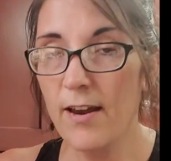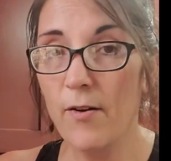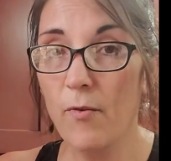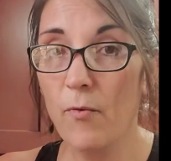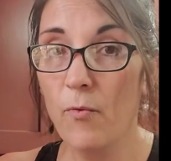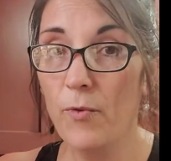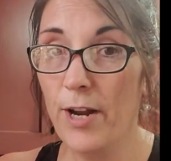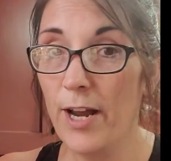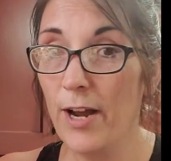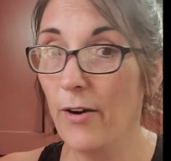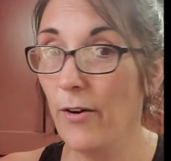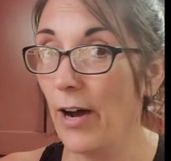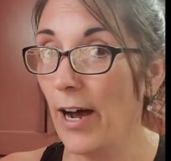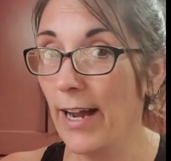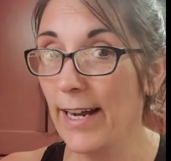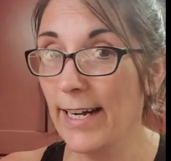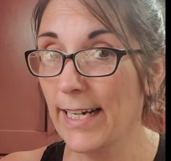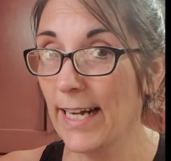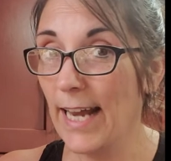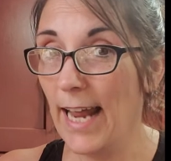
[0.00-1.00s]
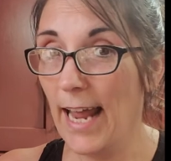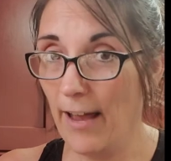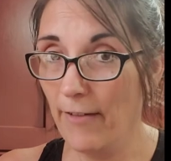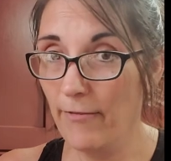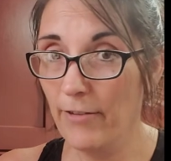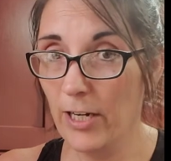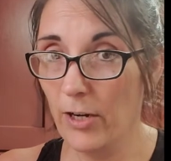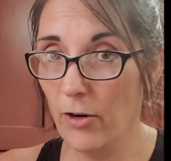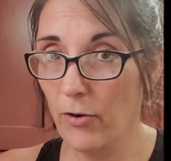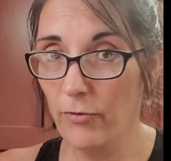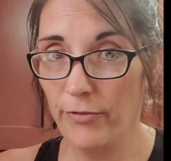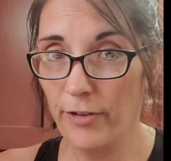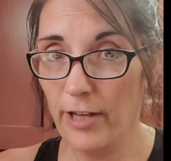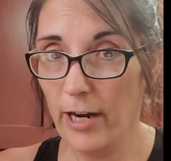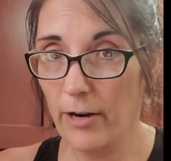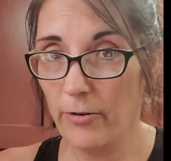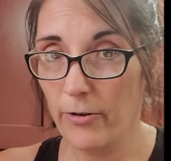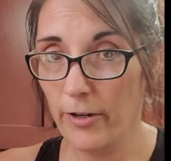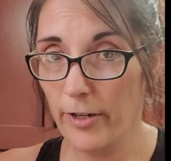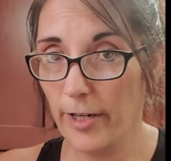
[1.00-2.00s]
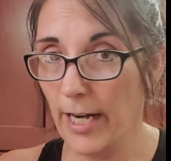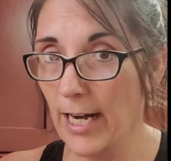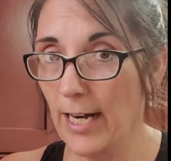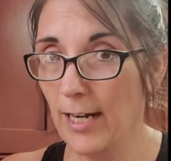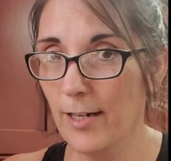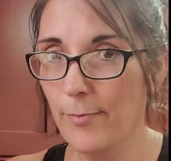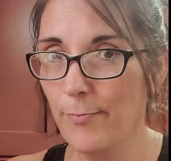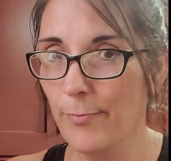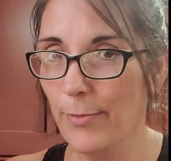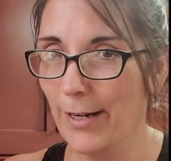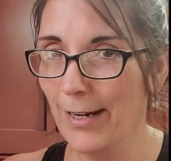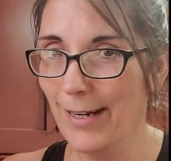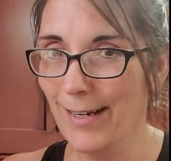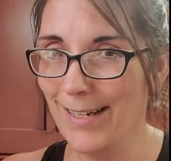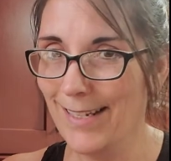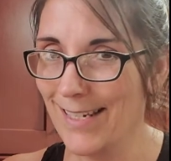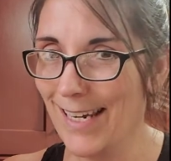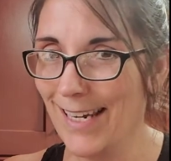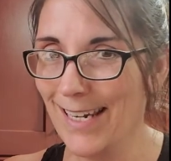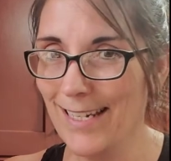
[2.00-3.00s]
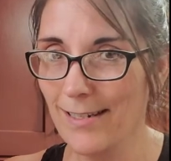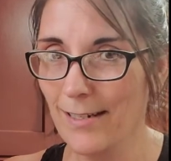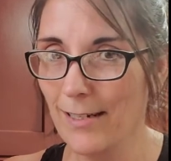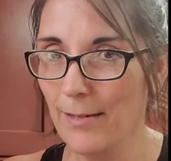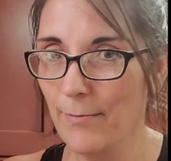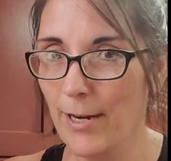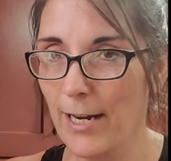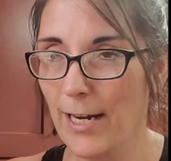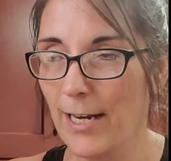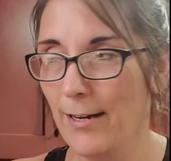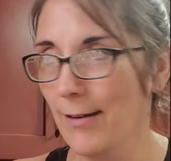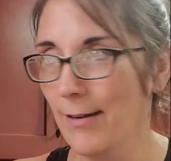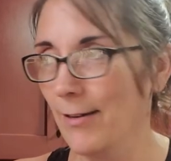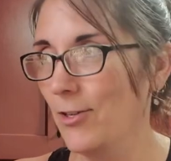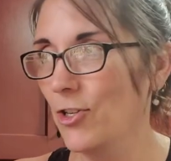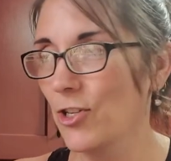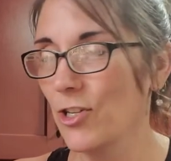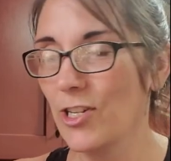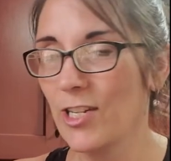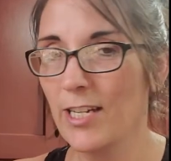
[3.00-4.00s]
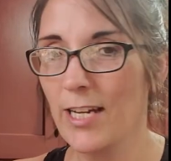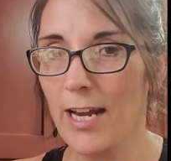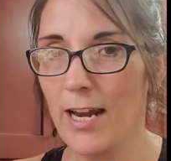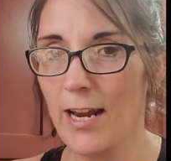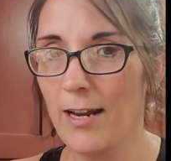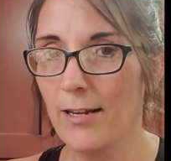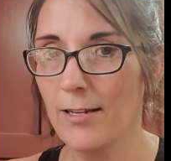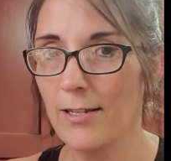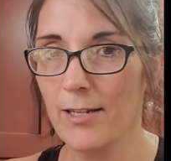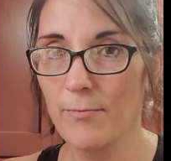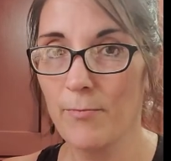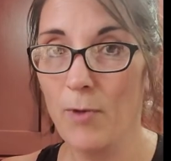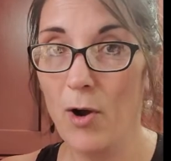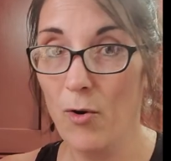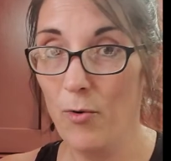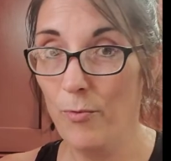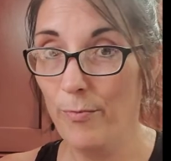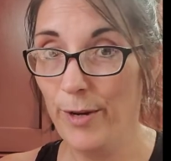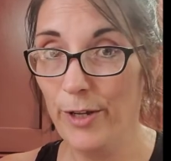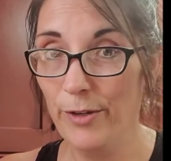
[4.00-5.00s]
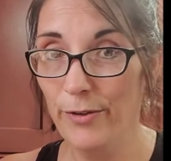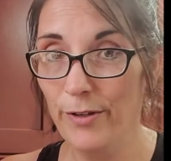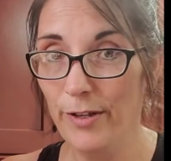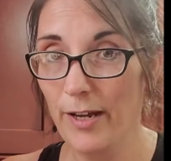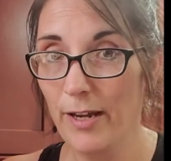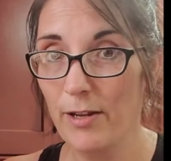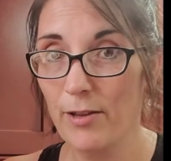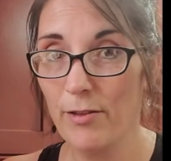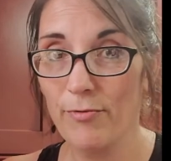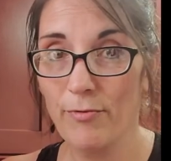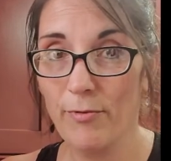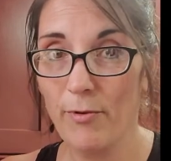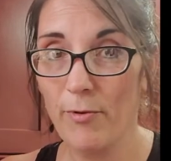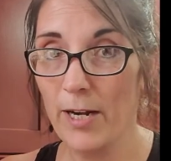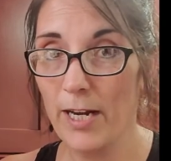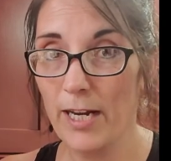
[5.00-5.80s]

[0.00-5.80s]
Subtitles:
Now, I didn't have any oat flour on hand, but it's easily made. Just take some oatmeal and throw it